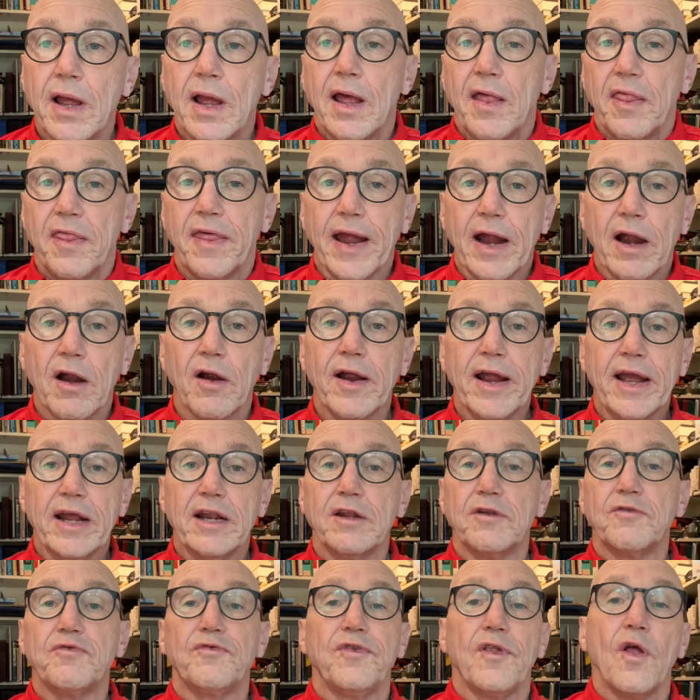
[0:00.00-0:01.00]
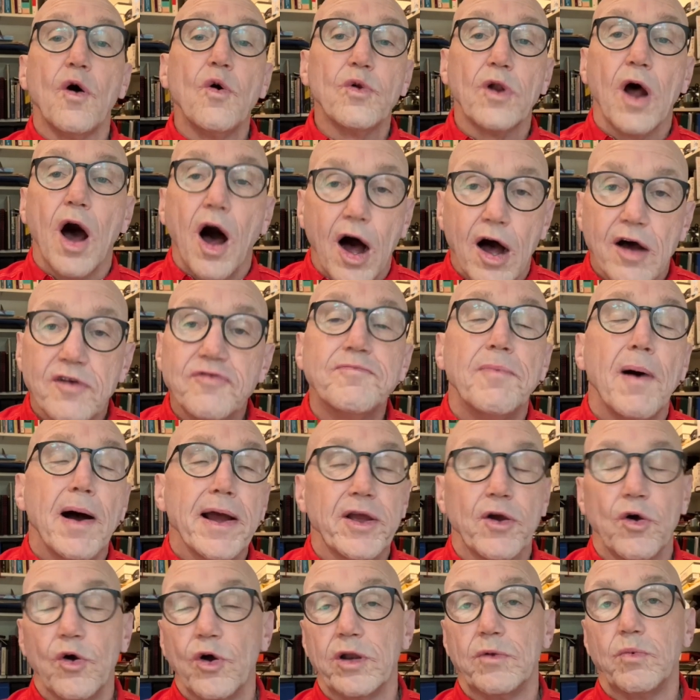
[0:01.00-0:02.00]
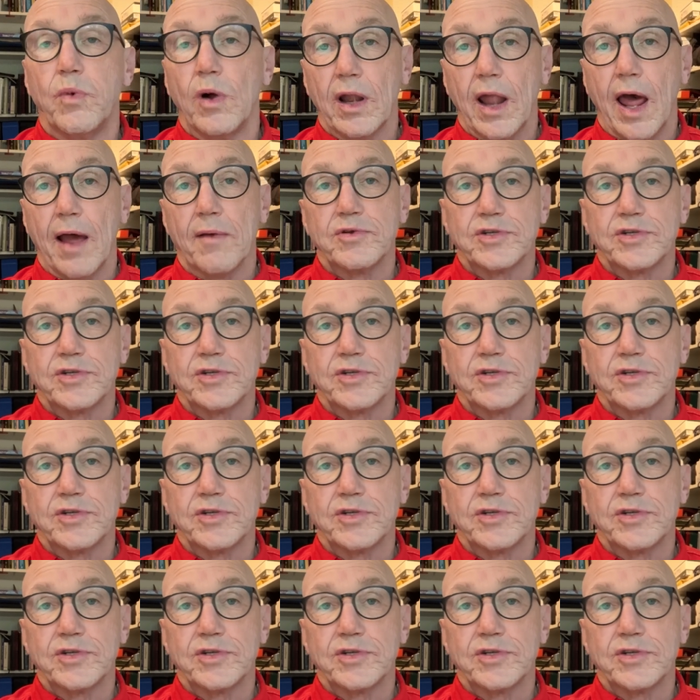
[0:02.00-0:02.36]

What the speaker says: There, it had flown off my hood while I